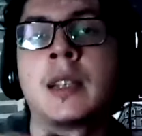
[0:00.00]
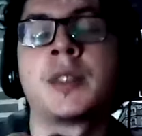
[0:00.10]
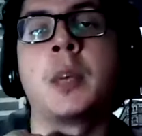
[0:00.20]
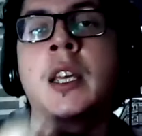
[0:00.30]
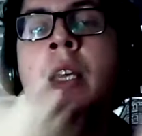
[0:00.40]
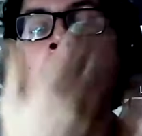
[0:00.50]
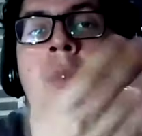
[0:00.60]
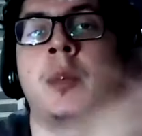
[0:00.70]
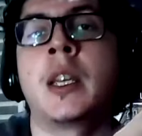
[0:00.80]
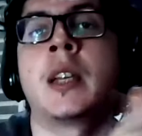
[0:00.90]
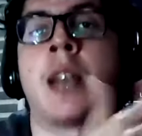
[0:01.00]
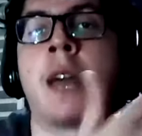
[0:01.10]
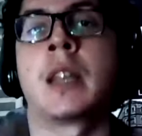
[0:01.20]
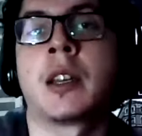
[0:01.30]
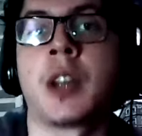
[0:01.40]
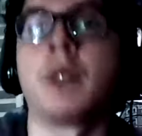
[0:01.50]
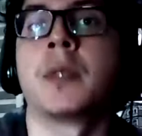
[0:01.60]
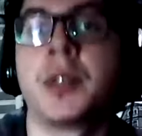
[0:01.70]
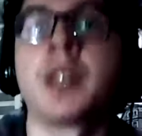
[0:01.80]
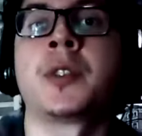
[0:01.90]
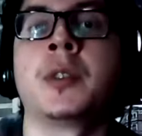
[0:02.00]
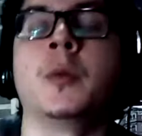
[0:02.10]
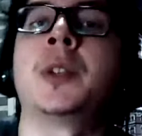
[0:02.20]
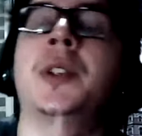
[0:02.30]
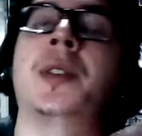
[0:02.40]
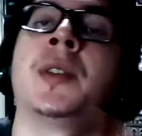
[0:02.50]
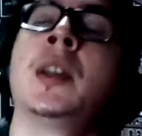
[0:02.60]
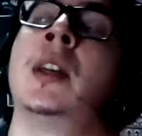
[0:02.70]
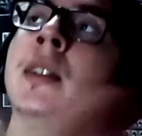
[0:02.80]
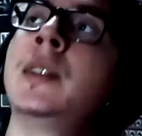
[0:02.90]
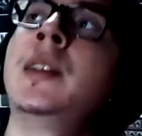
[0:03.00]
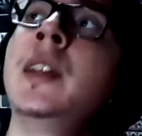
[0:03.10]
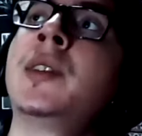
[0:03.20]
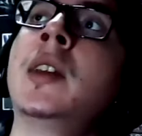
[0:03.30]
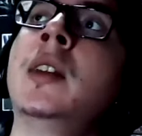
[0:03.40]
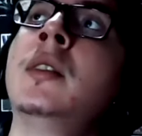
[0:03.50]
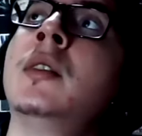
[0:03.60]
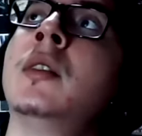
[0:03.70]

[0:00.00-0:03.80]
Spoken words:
speaking to me and having a conversation, which is a decent,